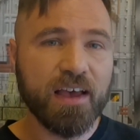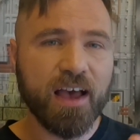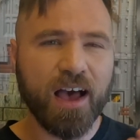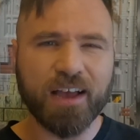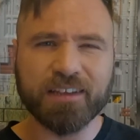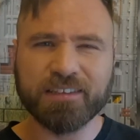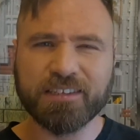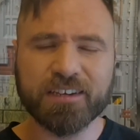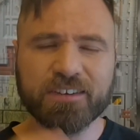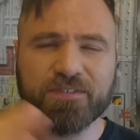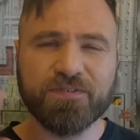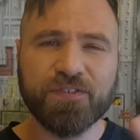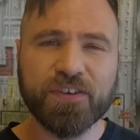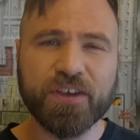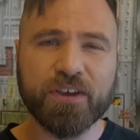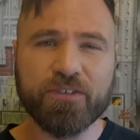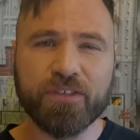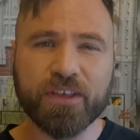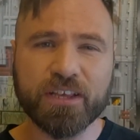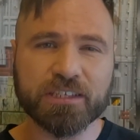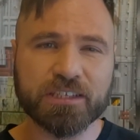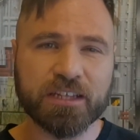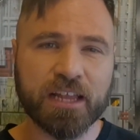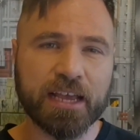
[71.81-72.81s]
I did a few
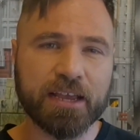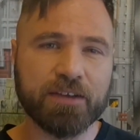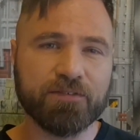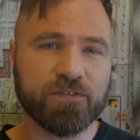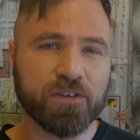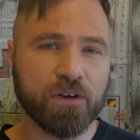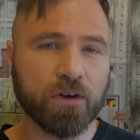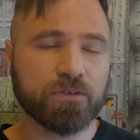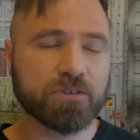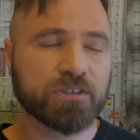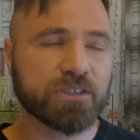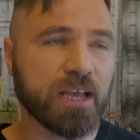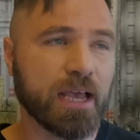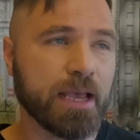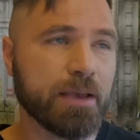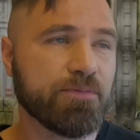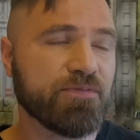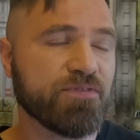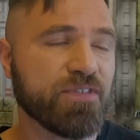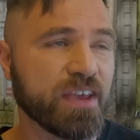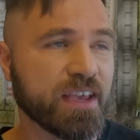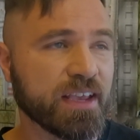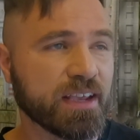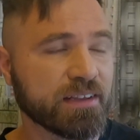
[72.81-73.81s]
of these like vlog
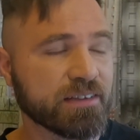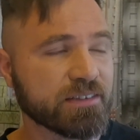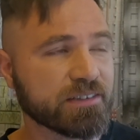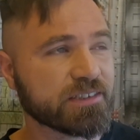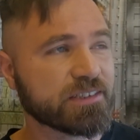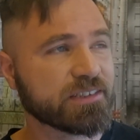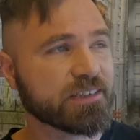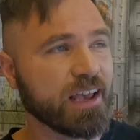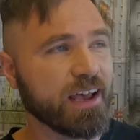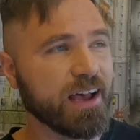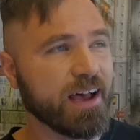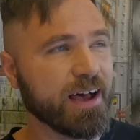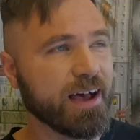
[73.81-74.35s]
type things